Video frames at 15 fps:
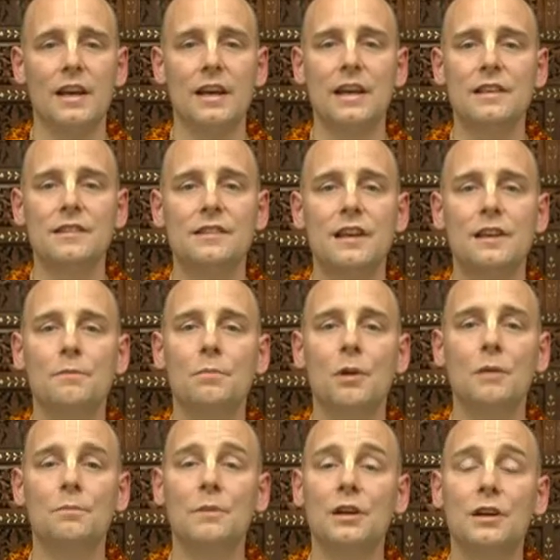he said,
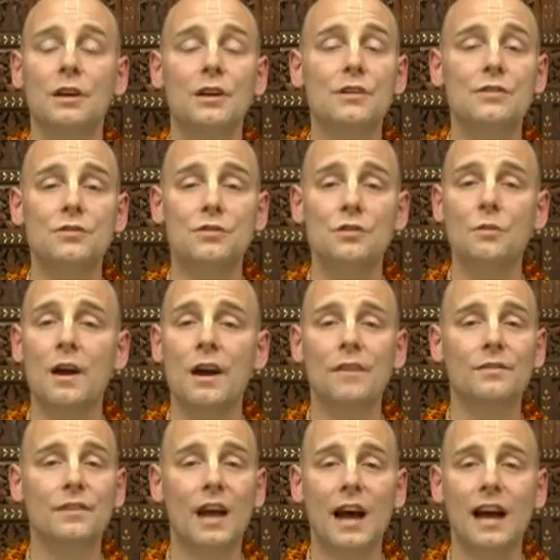but because you
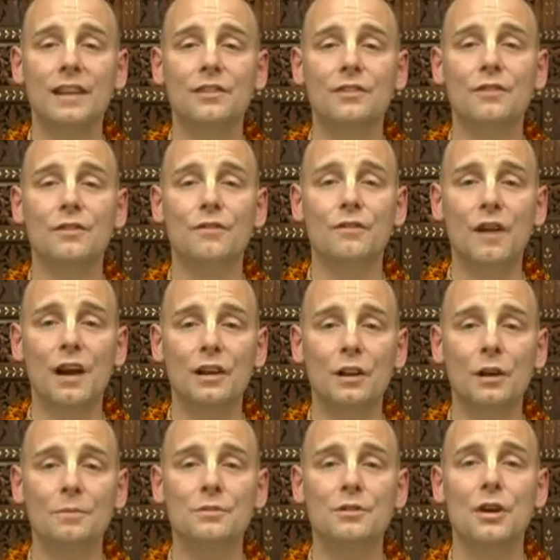have not
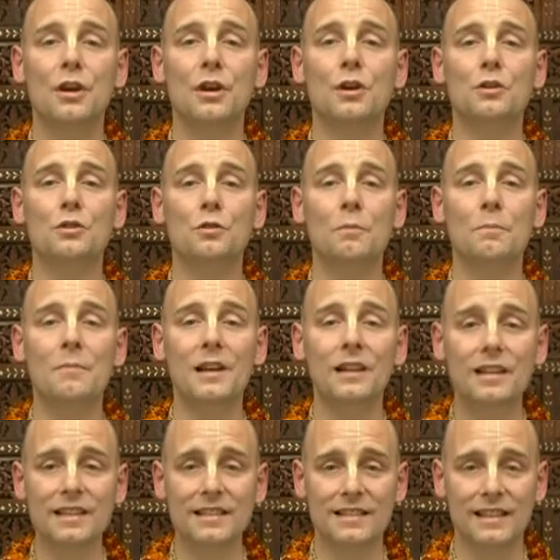developed
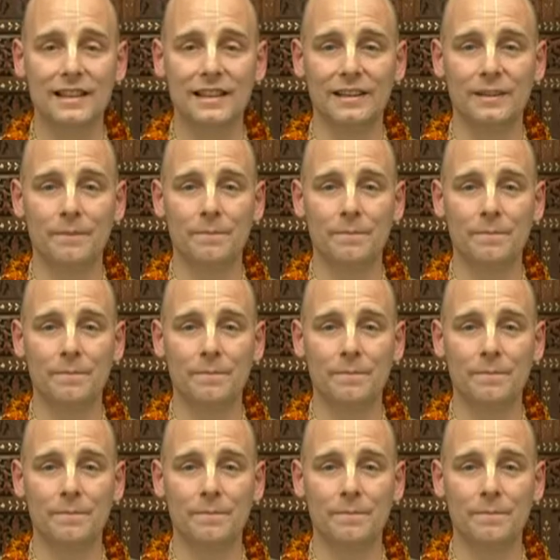humility,